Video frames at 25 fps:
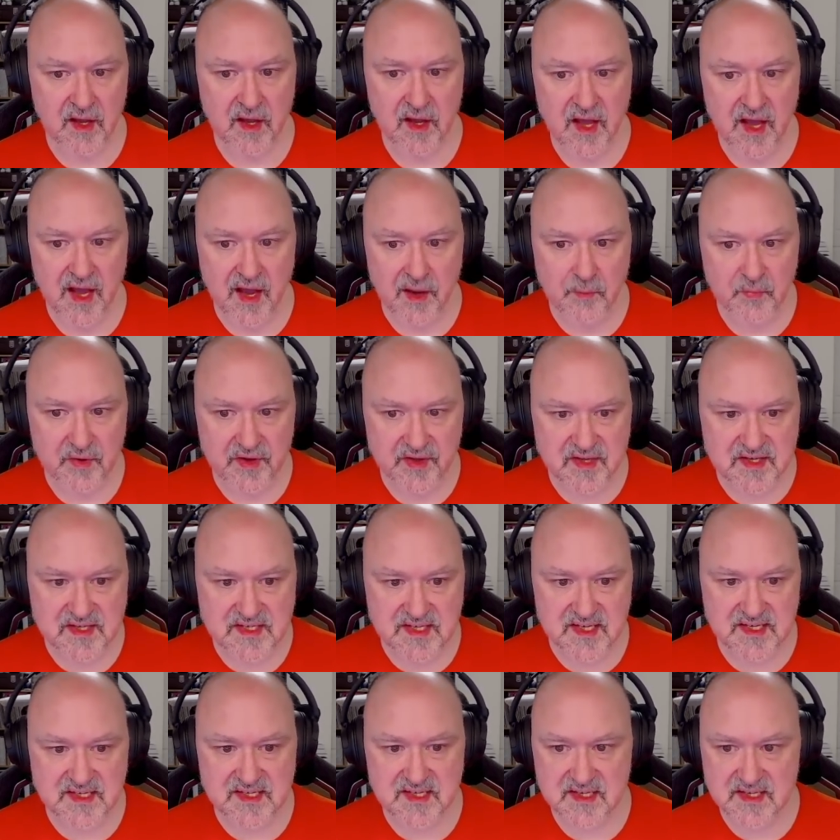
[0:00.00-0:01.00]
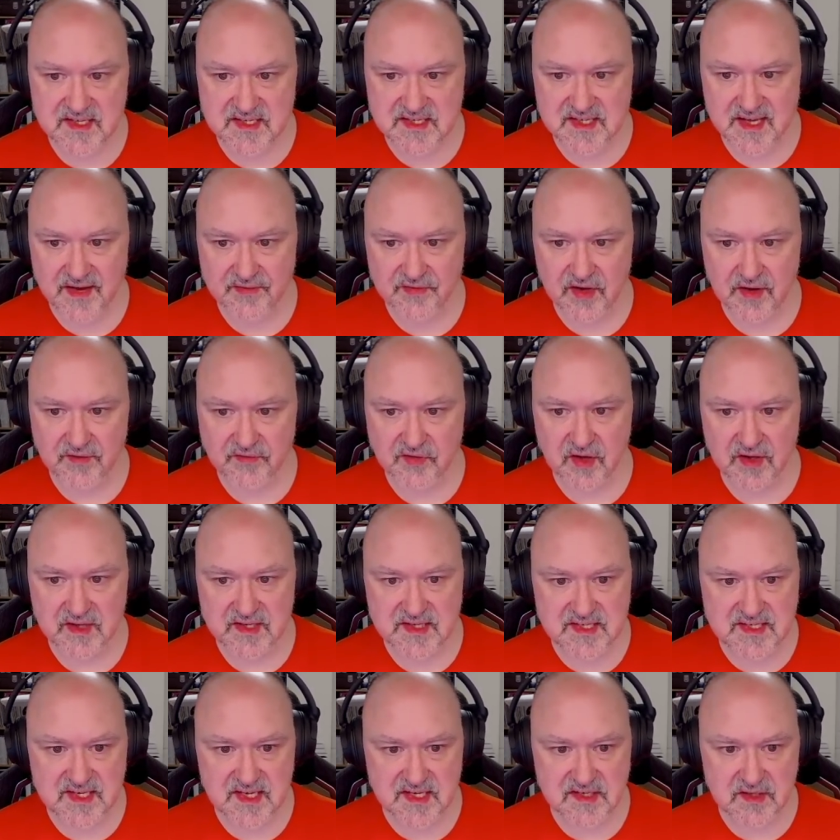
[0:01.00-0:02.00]
And with the six and the seven, I've got a
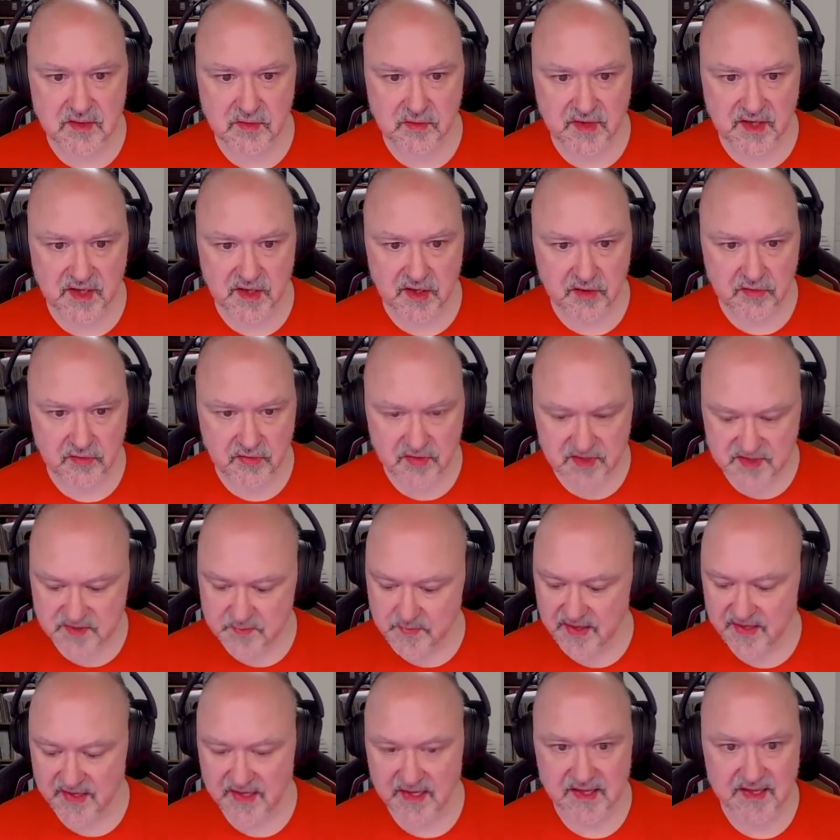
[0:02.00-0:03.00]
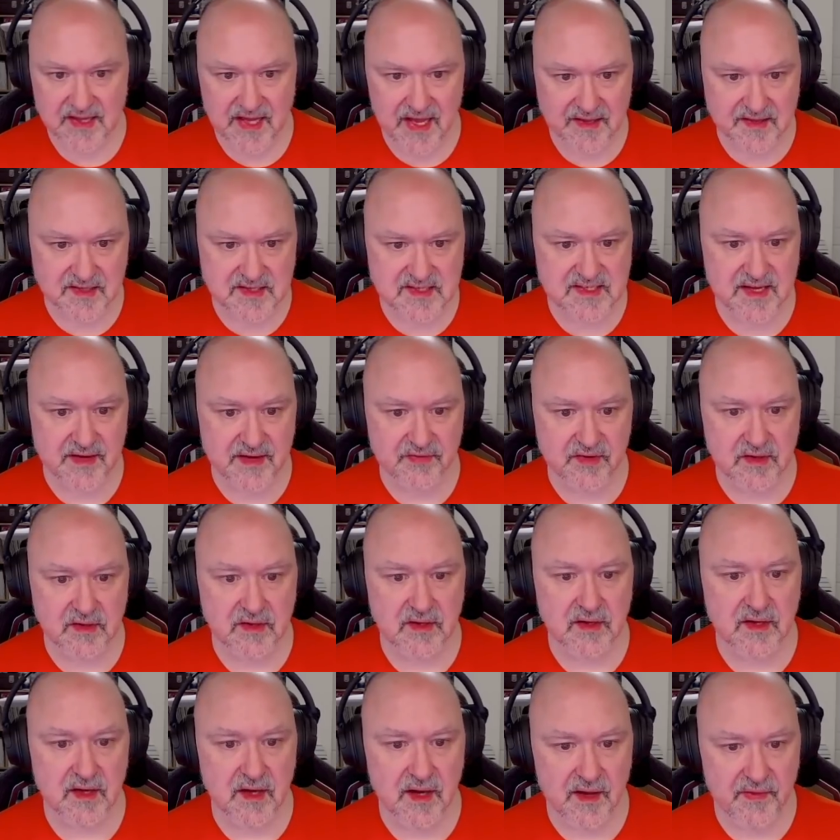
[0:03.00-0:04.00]
six looking across, making that the seven
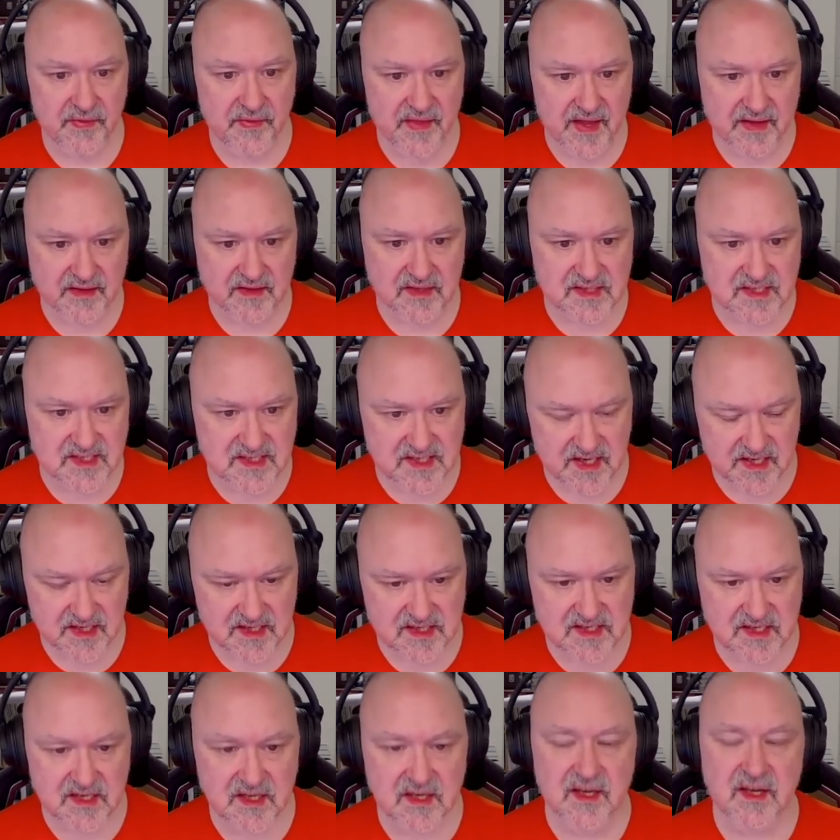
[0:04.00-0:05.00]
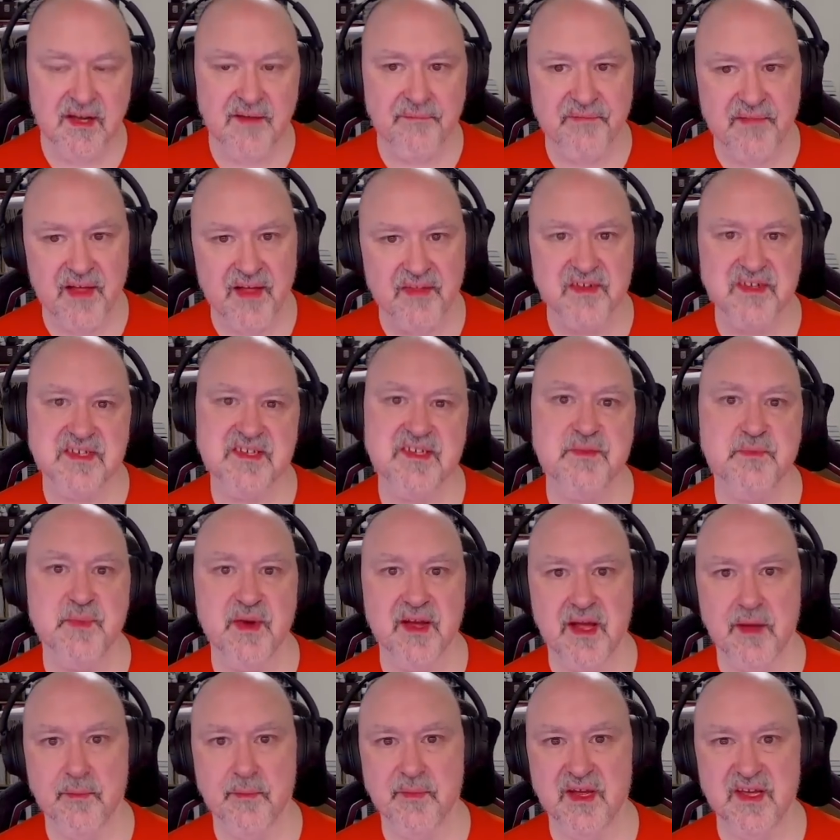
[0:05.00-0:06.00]
and that the six. Now this is
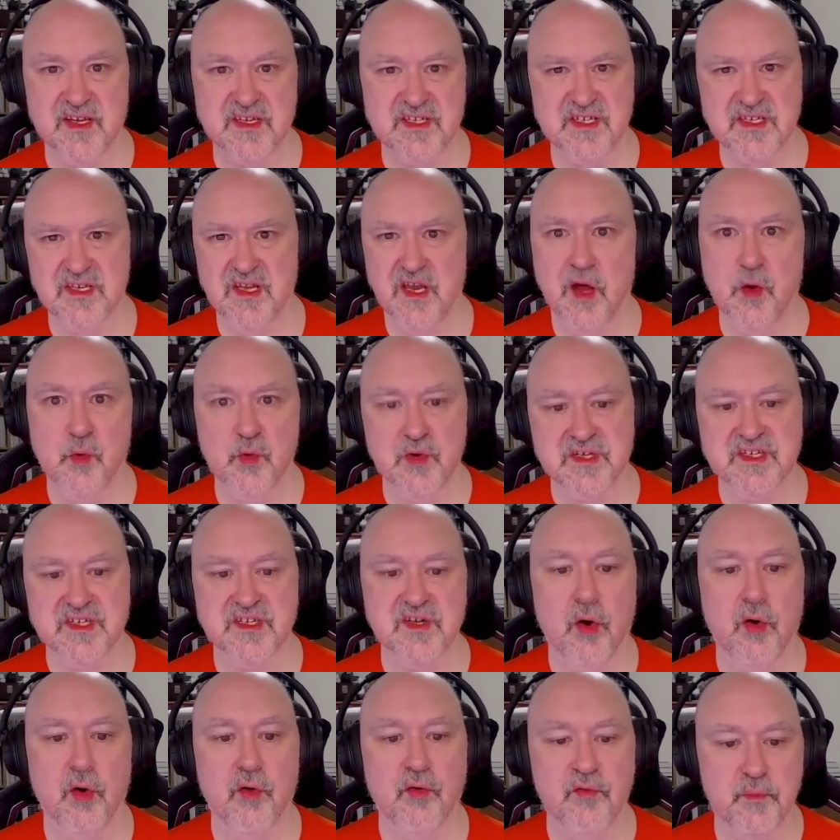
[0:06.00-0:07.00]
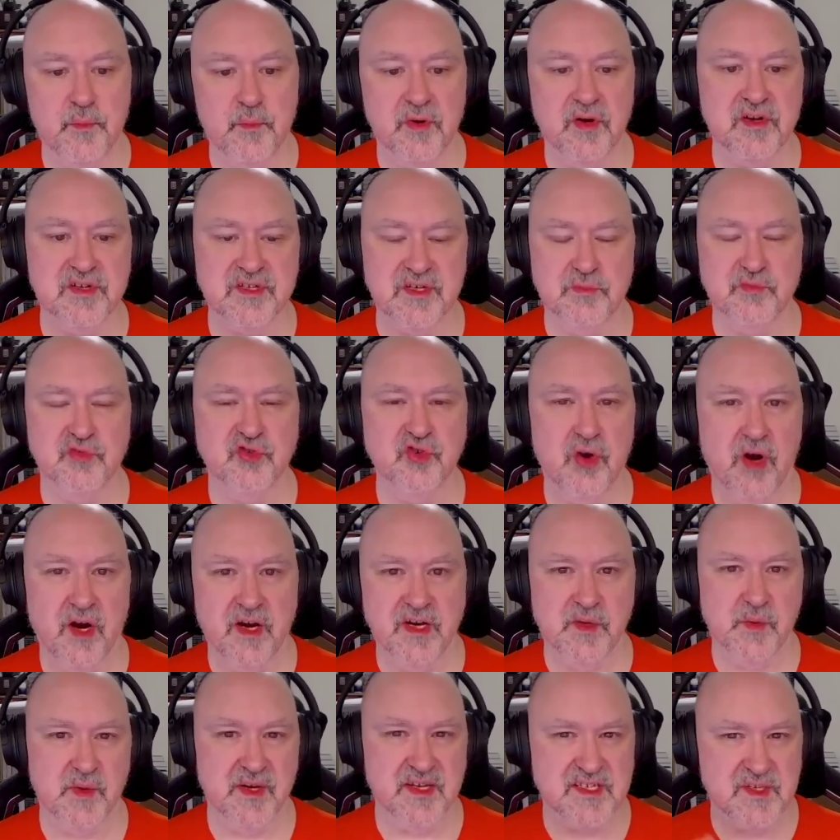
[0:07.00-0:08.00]
becoming a slower solve because I'm trying
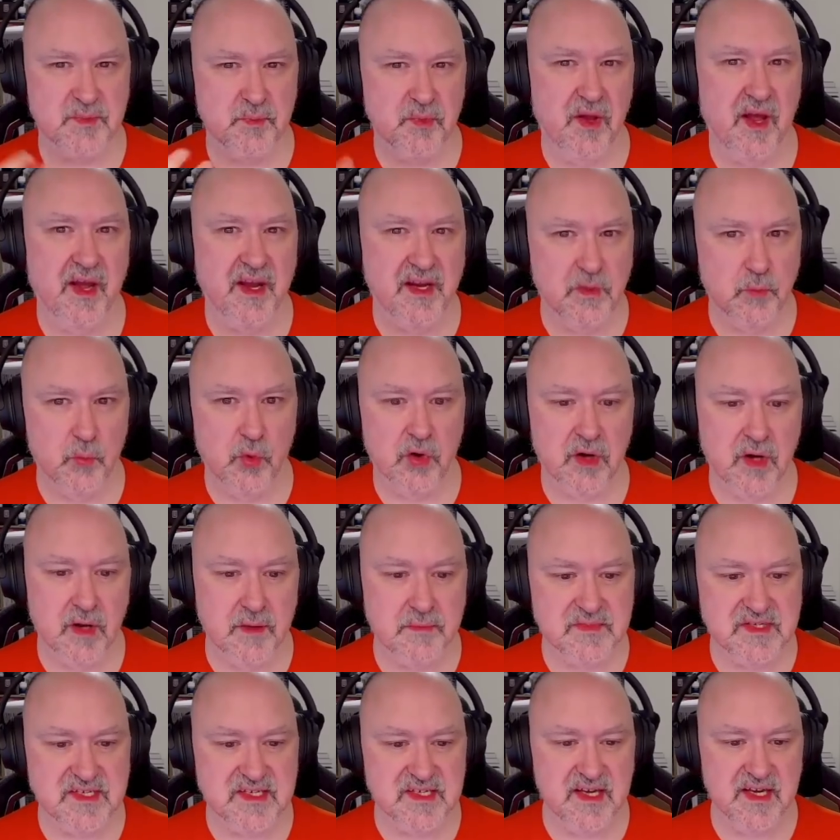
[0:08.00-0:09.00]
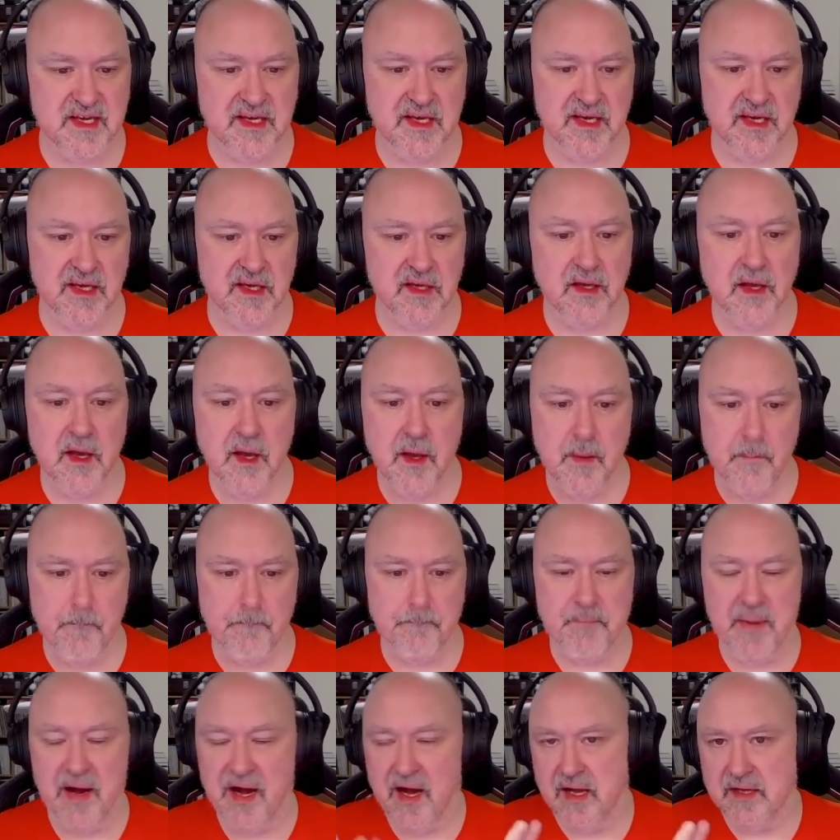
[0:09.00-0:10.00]
to explain what I'm seeing,
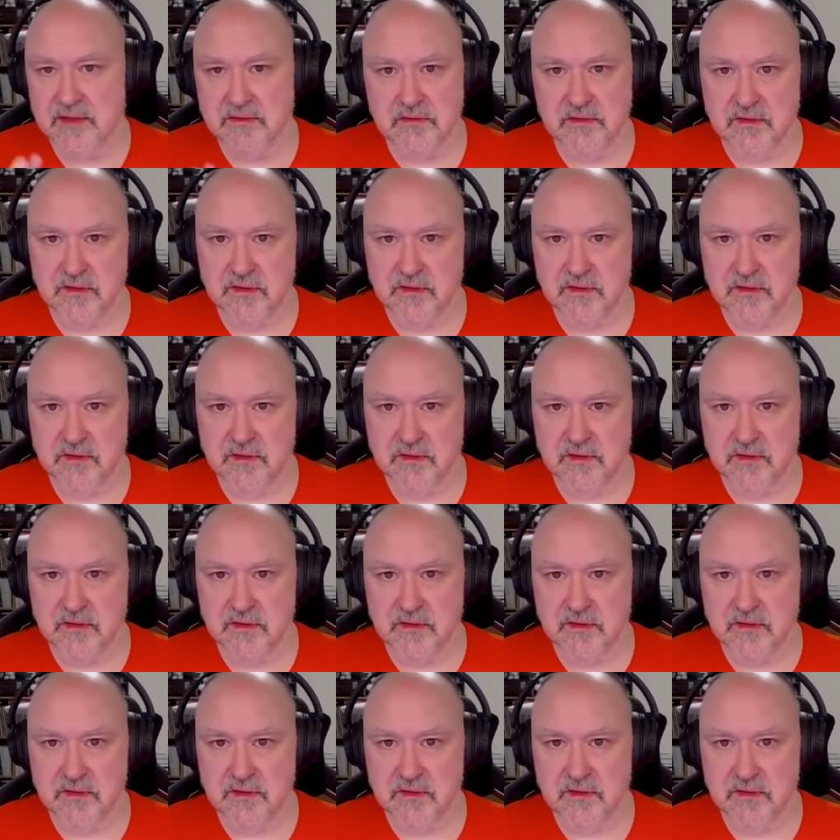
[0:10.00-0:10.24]
but